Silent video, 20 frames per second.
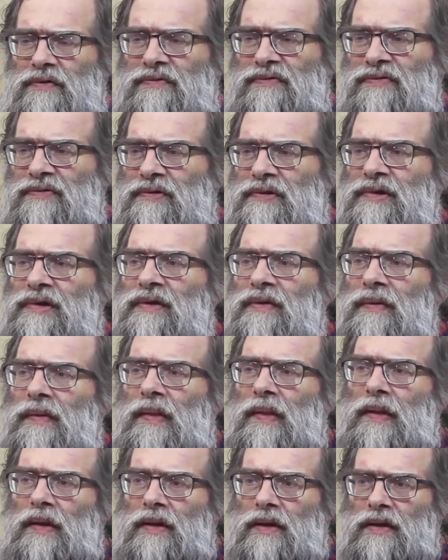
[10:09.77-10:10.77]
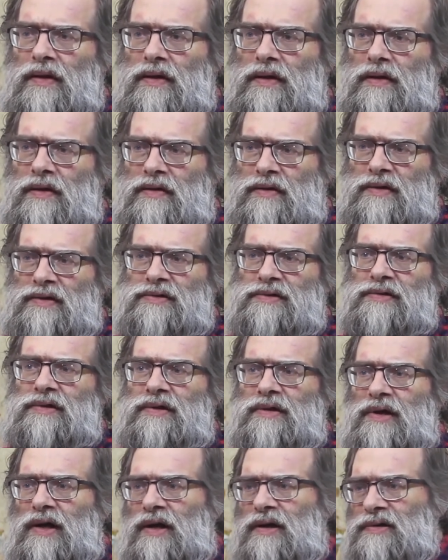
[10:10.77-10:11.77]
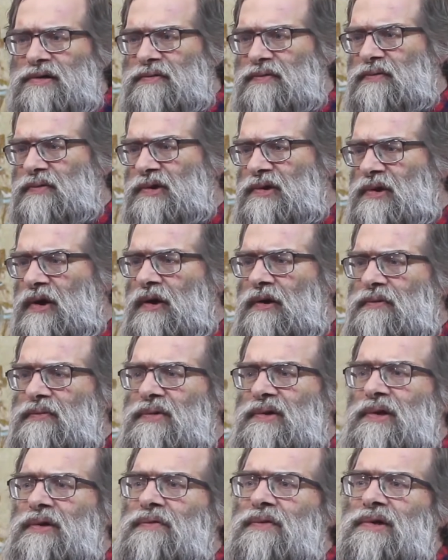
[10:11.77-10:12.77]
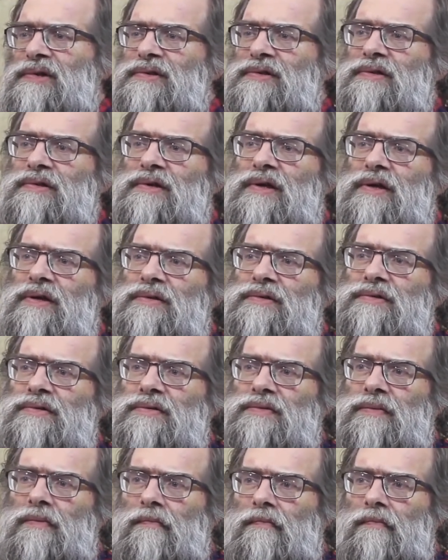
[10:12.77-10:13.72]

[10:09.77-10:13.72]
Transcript: fully Christianized without being westernized.